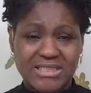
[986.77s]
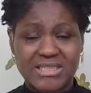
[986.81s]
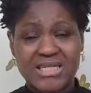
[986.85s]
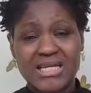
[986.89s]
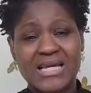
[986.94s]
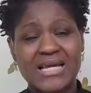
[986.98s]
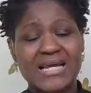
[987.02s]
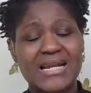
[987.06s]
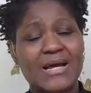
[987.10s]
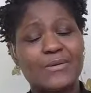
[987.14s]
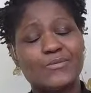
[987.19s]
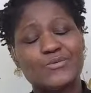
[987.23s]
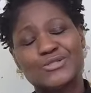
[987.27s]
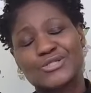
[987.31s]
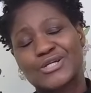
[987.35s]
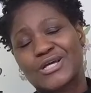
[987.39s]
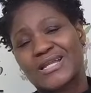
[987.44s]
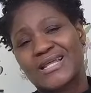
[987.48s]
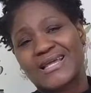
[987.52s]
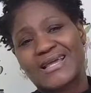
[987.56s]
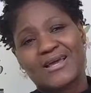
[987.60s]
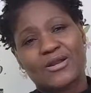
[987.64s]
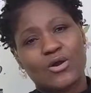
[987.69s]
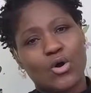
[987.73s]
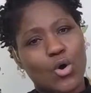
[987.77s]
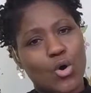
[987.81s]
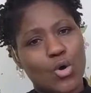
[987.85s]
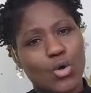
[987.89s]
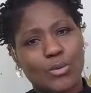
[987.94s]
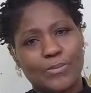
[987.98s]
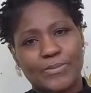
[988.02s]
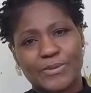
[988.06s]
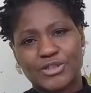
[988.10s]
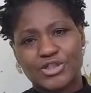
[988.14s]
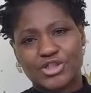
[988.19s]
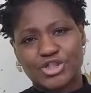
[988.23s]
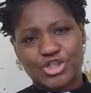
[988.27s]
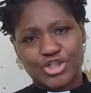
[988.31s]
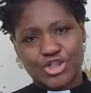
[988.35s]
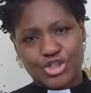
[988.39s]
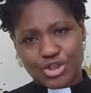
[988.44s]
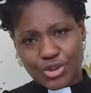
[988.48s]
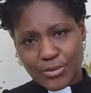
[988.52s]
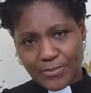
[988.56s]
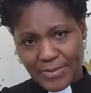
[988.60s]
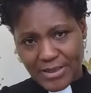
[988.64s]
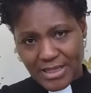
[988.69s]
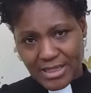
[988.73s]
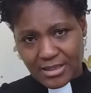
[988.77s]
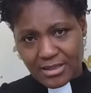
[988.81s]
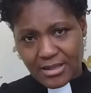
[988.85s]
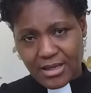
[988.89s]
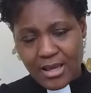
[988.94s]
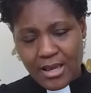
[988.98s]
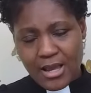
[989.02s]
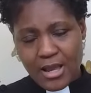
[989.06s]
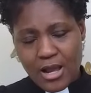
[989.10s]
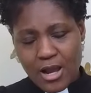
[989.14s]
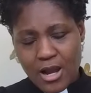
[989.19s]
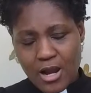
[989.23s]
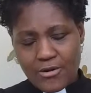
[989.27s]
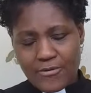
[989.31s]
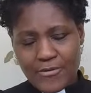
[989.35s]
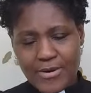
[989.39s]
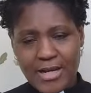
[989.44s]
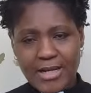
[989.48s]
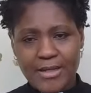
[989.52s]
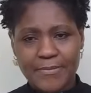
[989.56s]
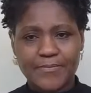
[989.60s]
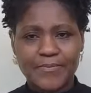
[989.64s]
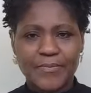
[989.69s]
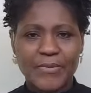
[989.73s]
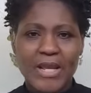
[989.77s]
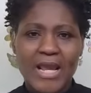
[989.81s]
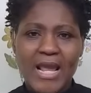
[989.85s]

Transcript: thinking I was going to get a whole bunch of new bill, all right?